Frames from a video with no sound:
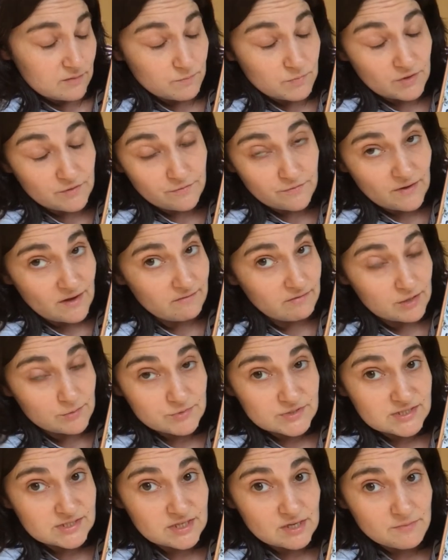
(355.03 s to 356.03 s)
But Pharaoh
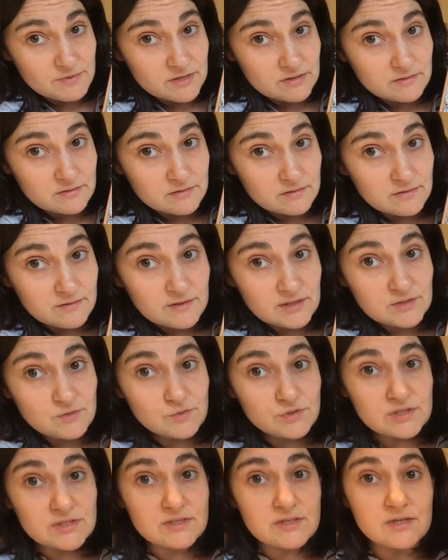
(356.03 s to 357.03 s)
was stubborn. The
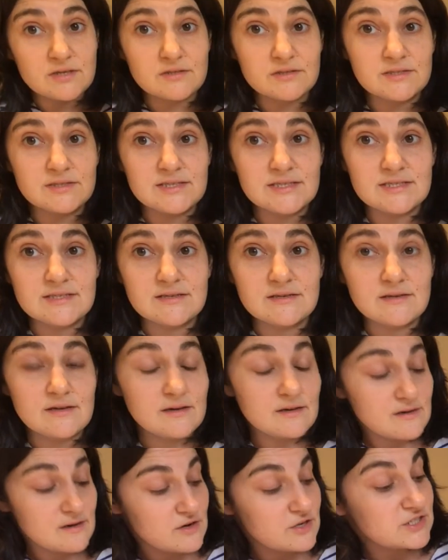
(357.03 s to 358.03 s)
Lord had
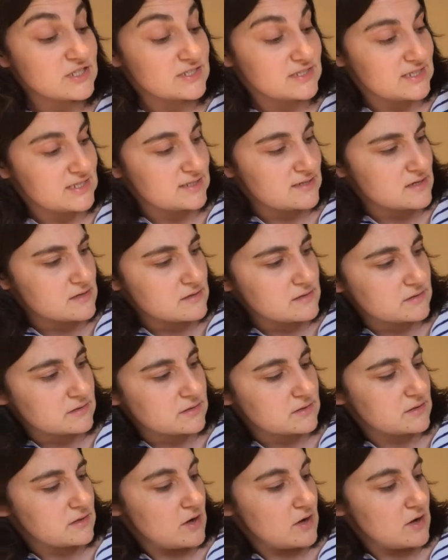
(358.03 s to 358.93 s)
hardened his heart.